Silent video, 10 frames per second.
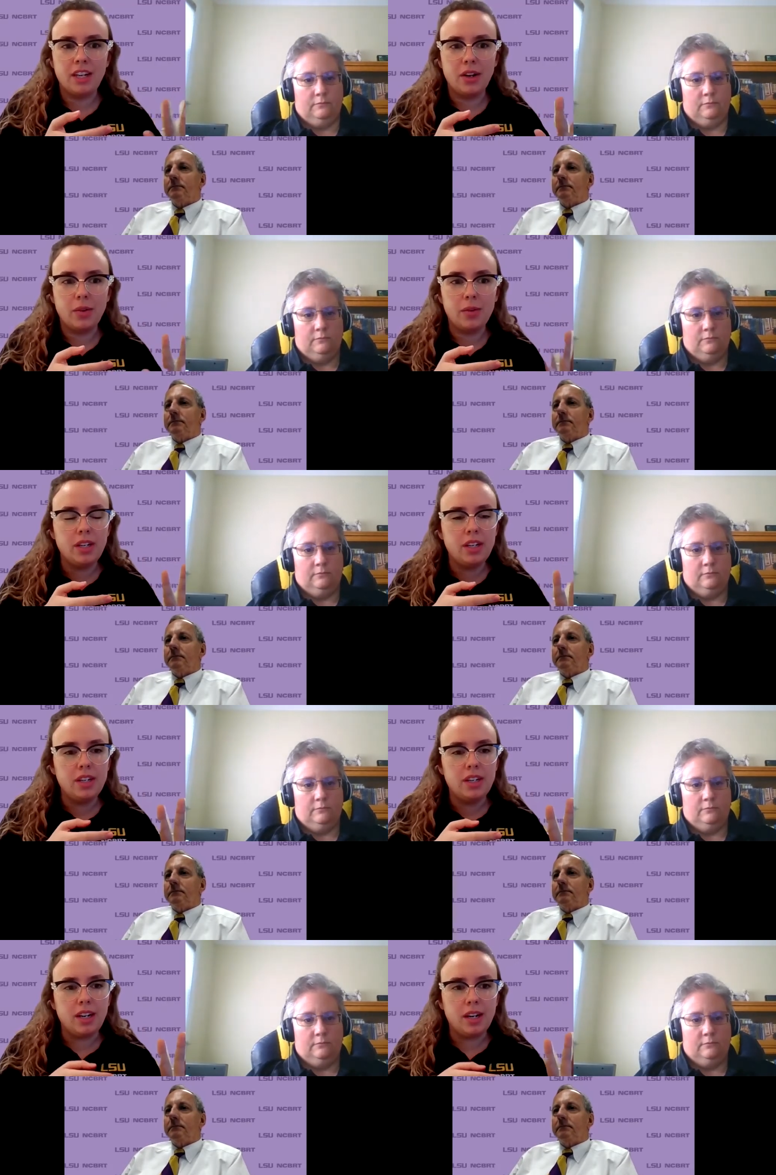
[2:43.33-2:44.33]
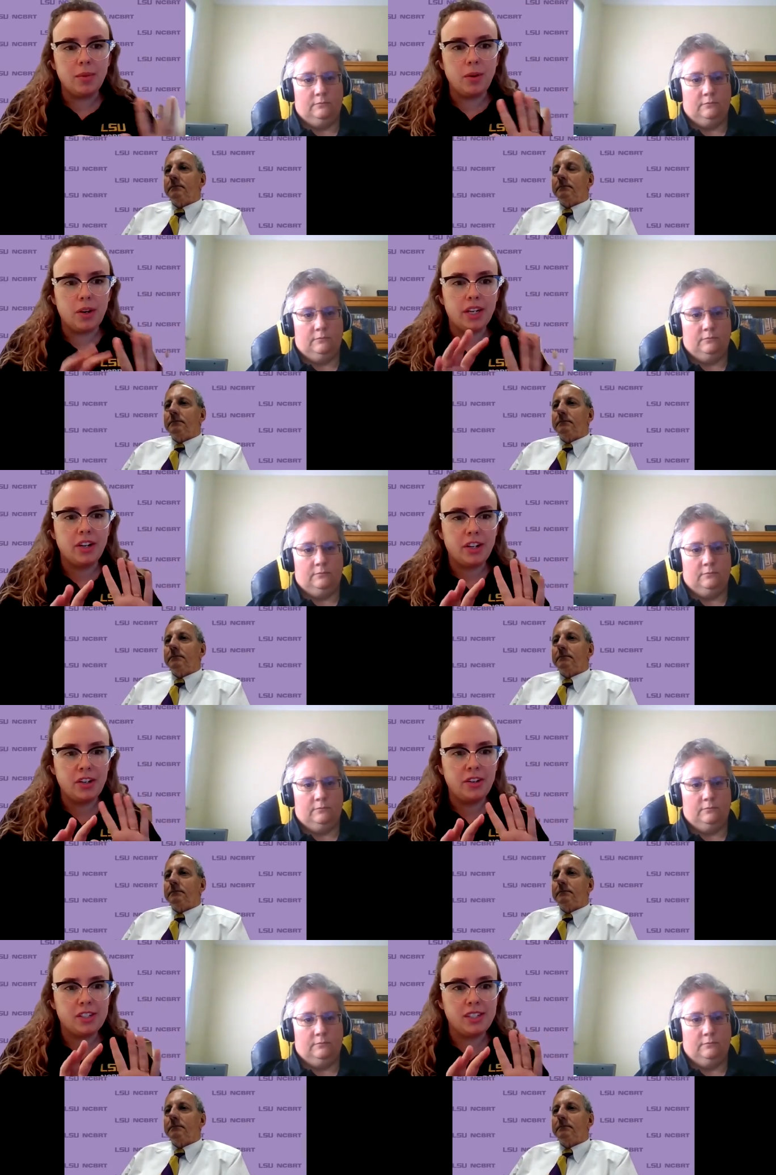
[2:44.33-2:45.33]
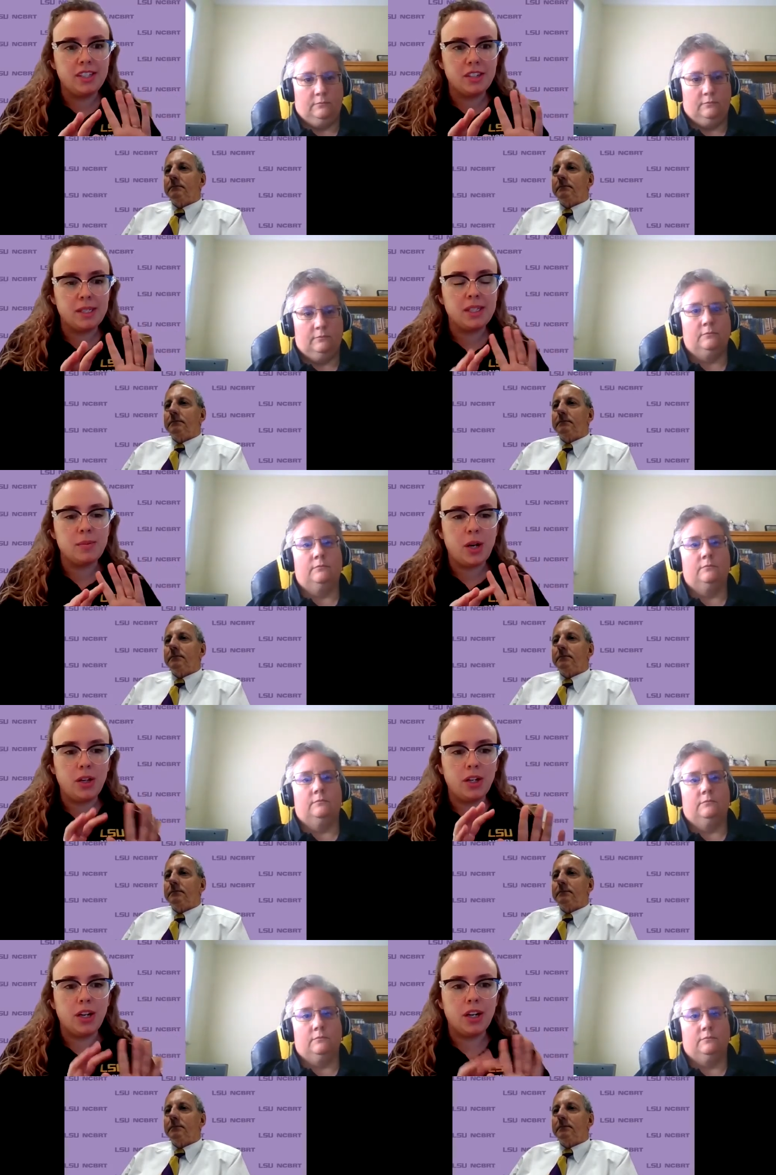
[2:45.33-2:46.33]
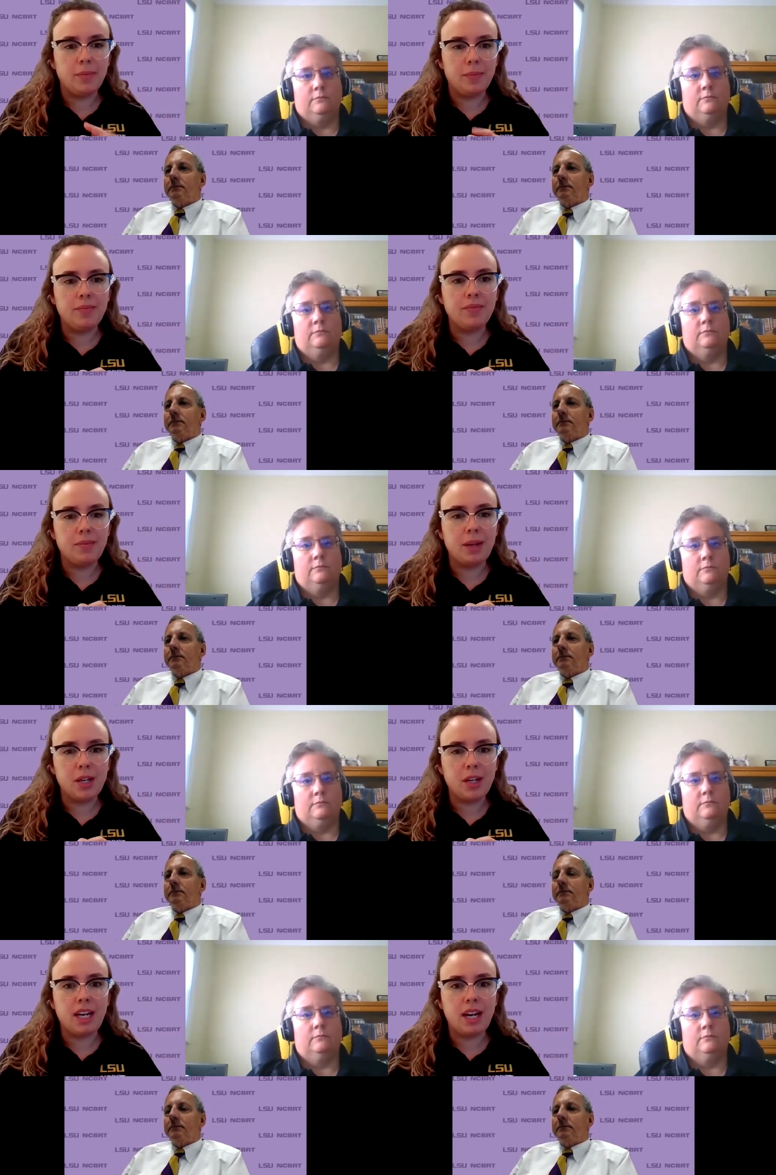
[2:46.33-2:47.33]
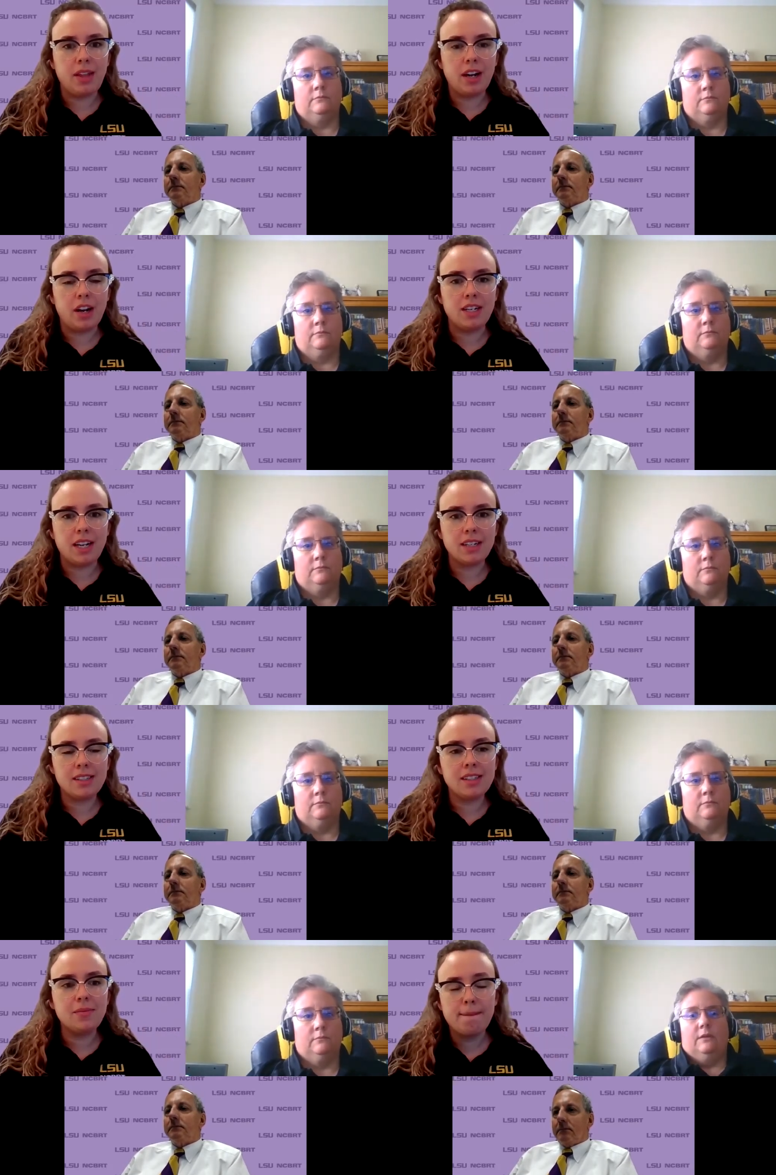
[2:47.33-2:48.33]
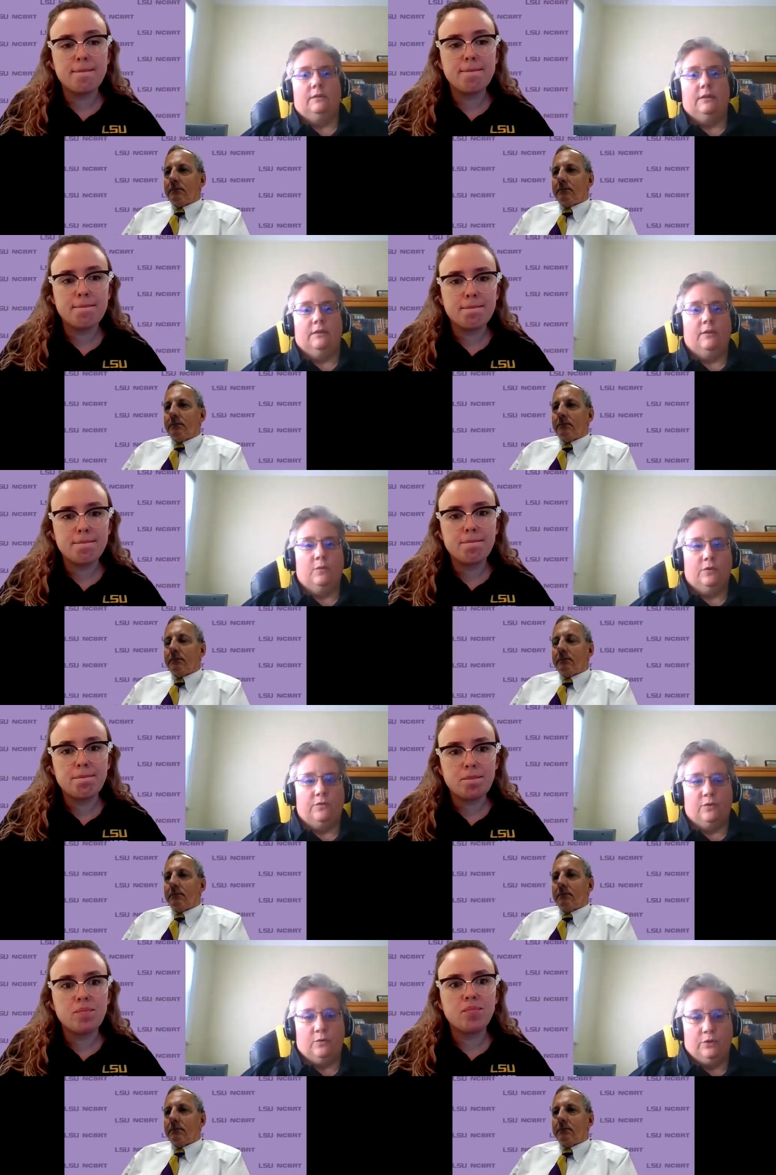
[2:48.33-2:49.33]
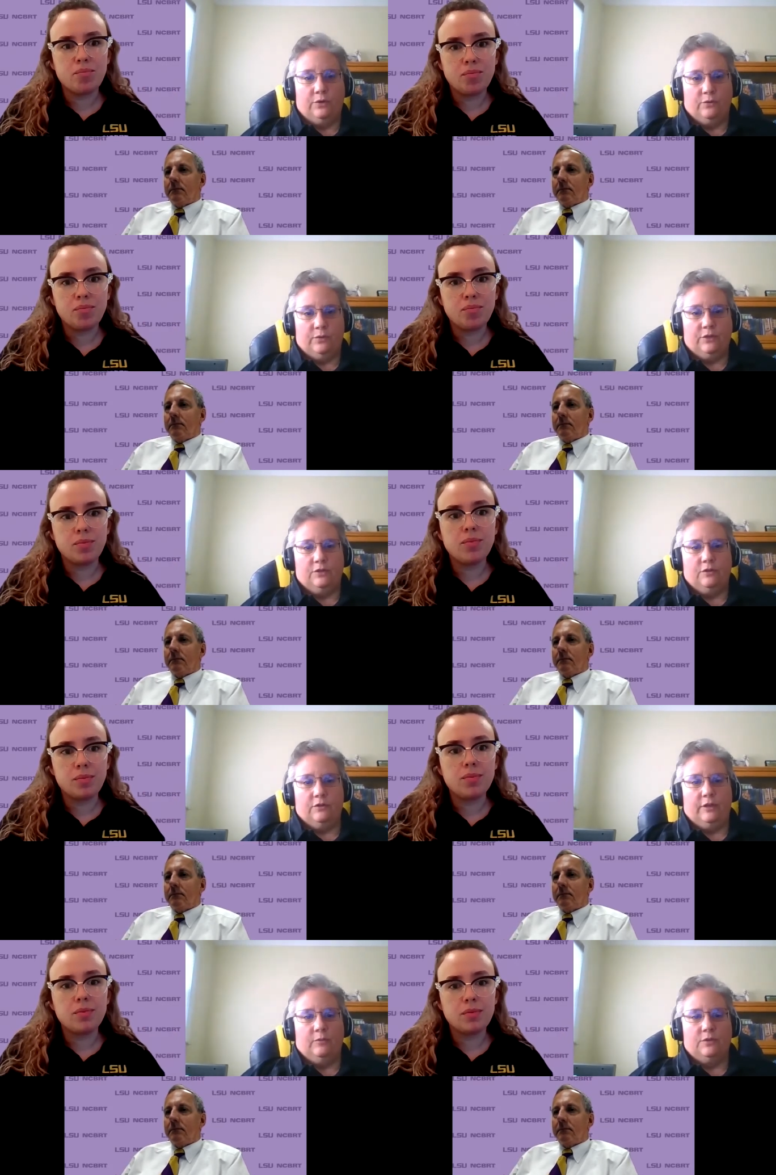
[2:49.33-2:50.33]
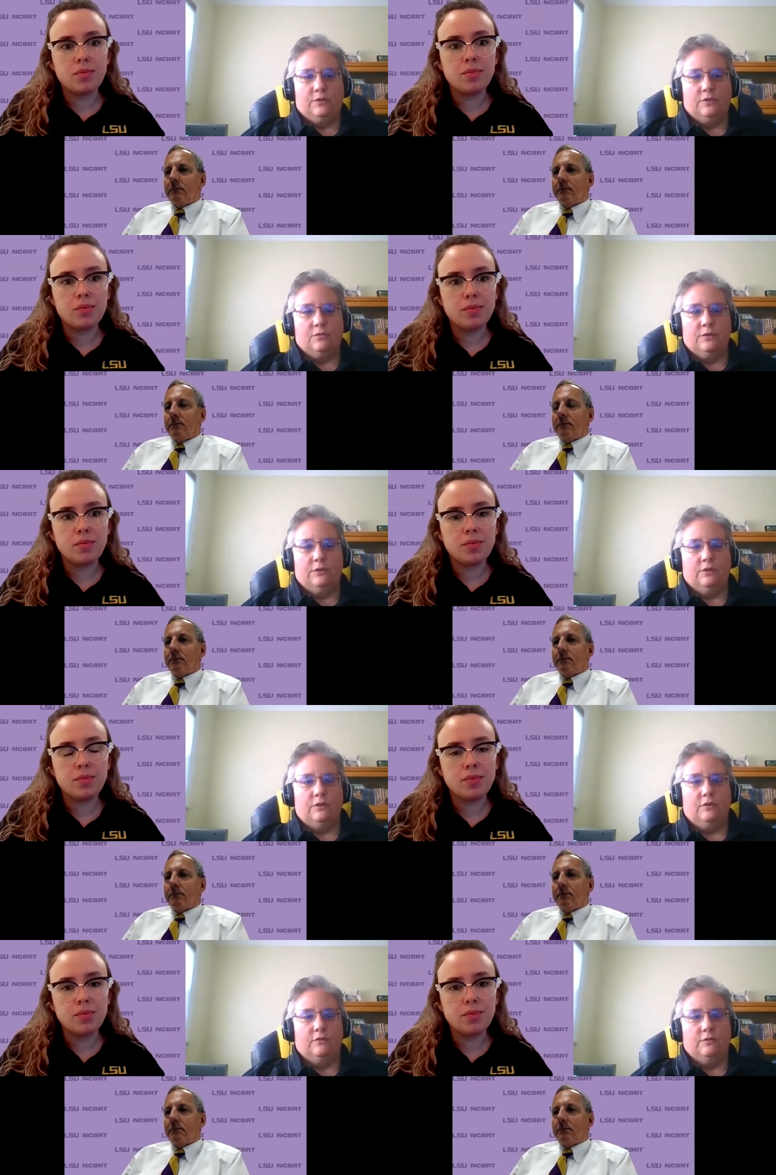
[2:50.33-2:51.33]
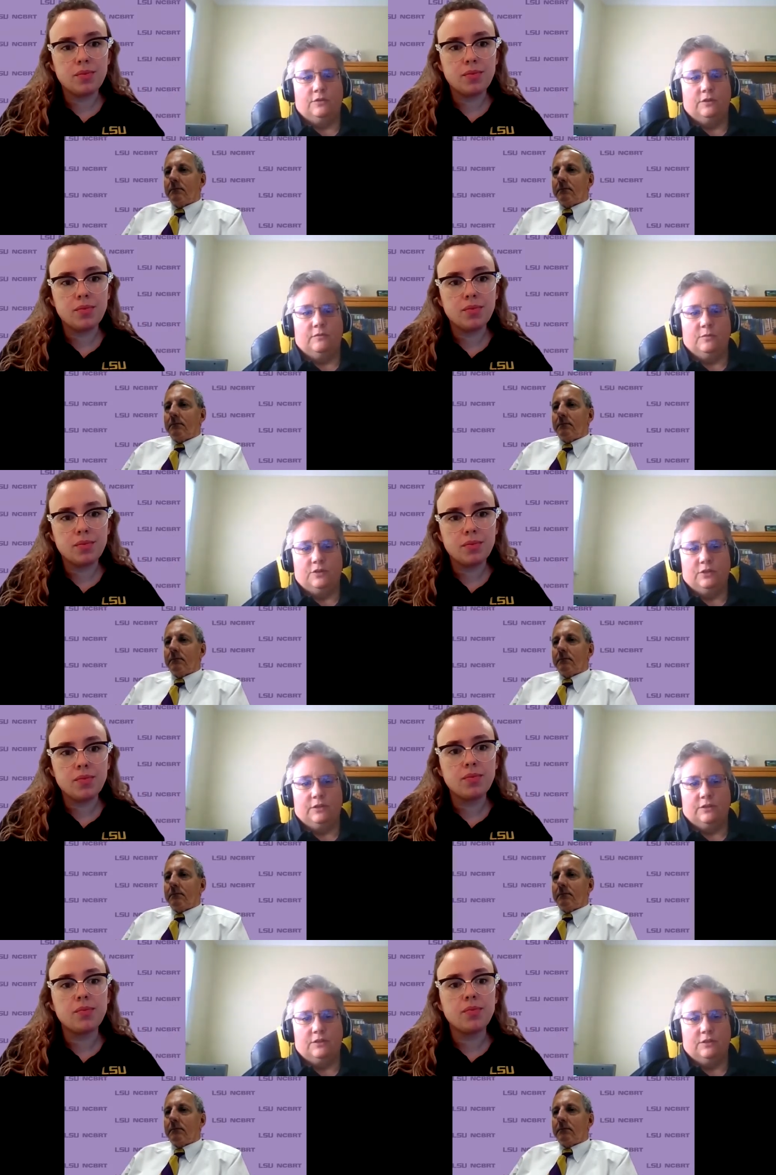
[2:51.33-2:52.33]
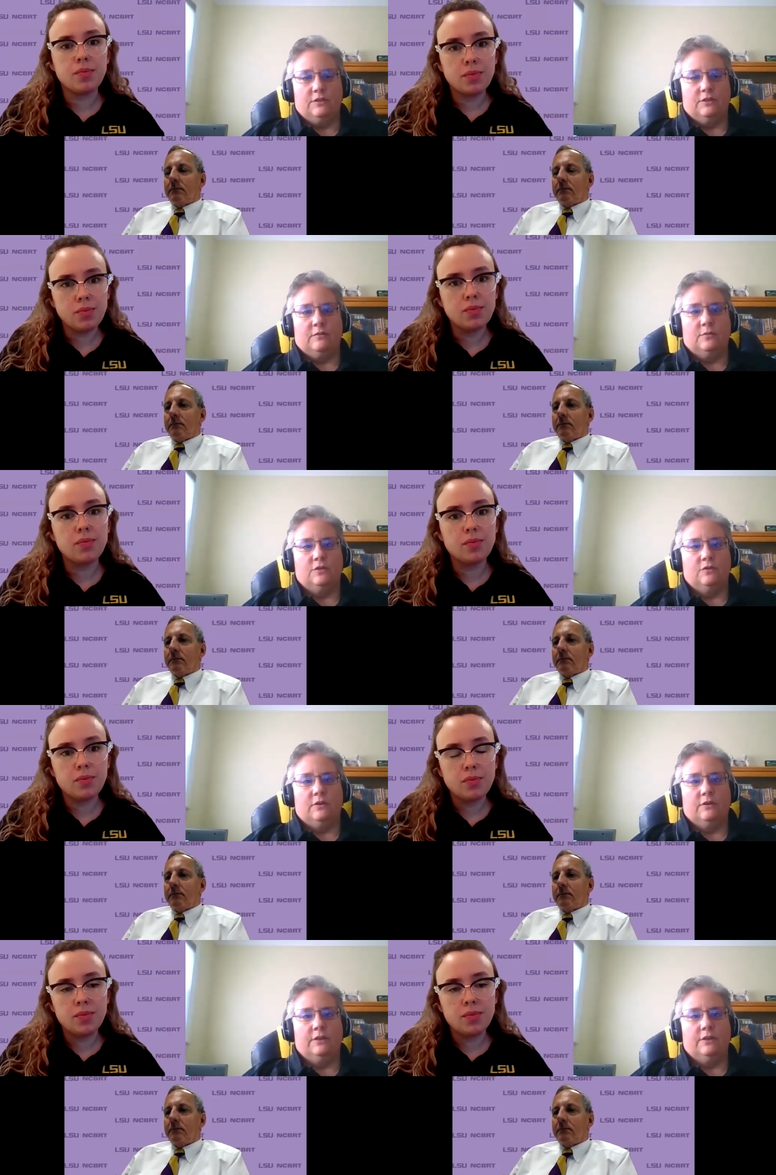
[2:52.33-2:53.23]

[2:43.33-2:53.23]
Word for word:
Speaker 1: i know um, laura your university is a little bit smaller and might be good to have that context.
Speaker 2: Yeah, I work for one of the regional campuses within the University of Michigan system. So our